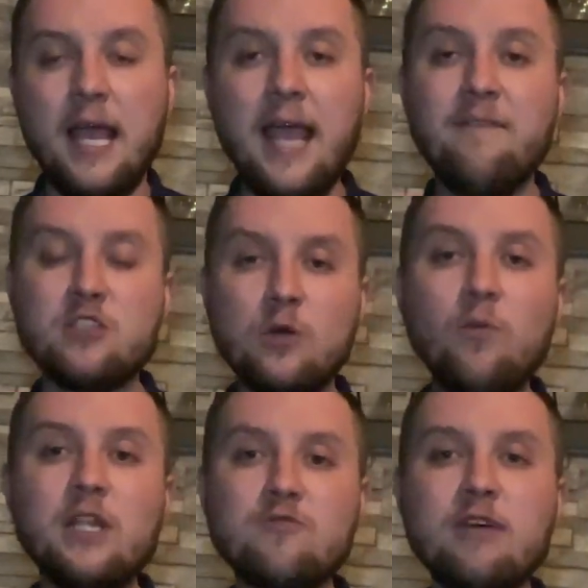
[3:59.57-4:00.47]
If
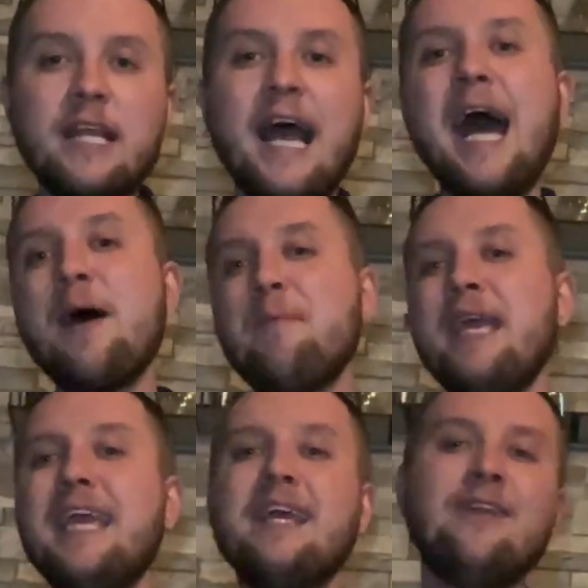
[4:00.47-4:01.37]
someone is really
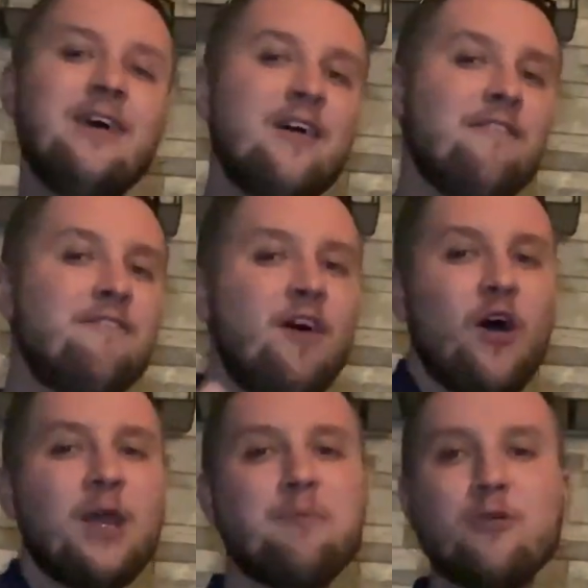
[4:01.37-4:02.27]
happy and
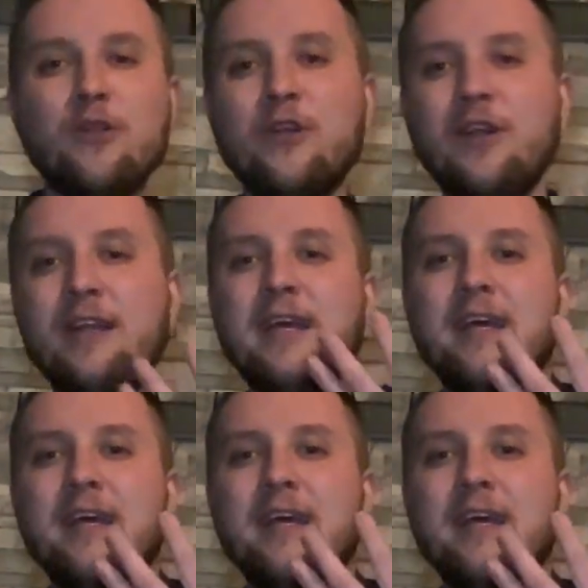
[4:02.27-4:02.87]
vibrant and